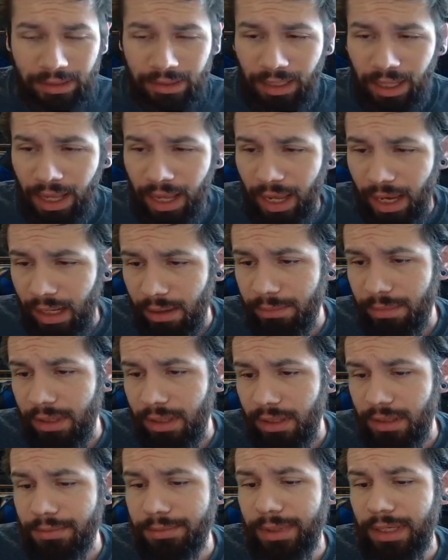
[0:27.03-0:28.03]
lie
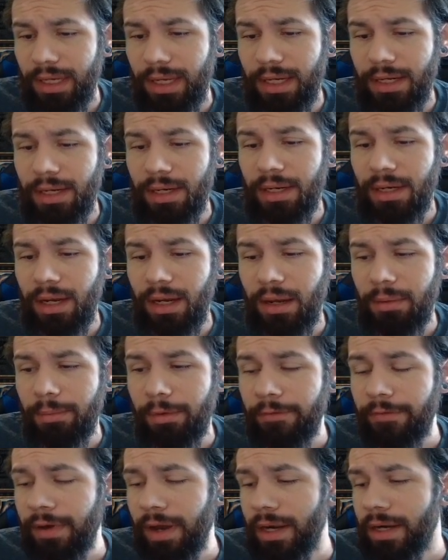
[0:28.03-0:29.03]
because we ended
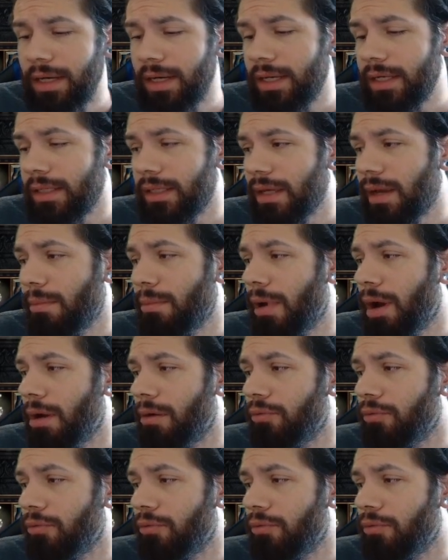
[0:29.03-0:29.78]
up finding some